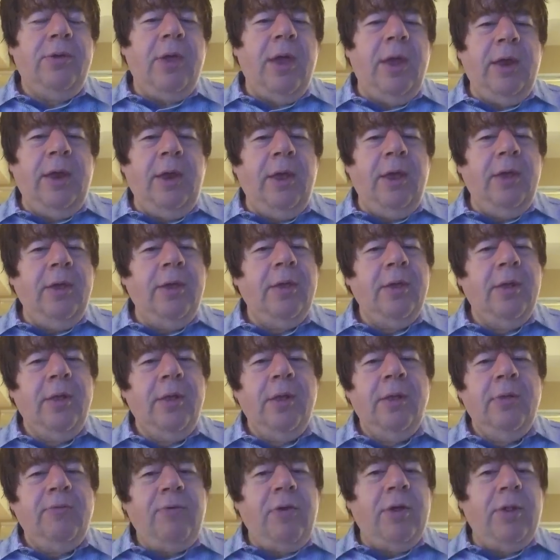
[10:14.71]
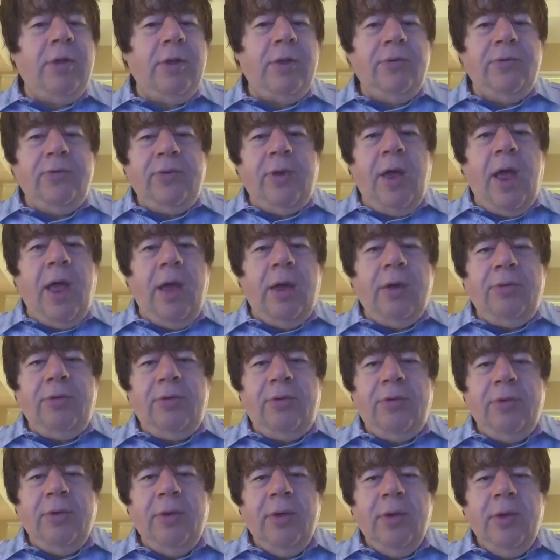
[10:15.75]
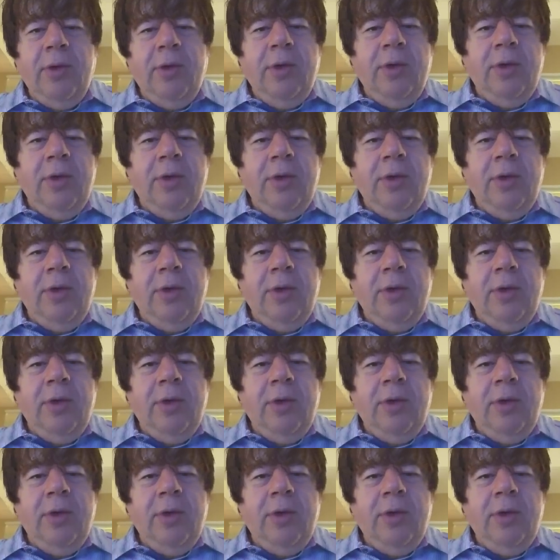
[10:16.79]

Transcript: tiny, very little stocks.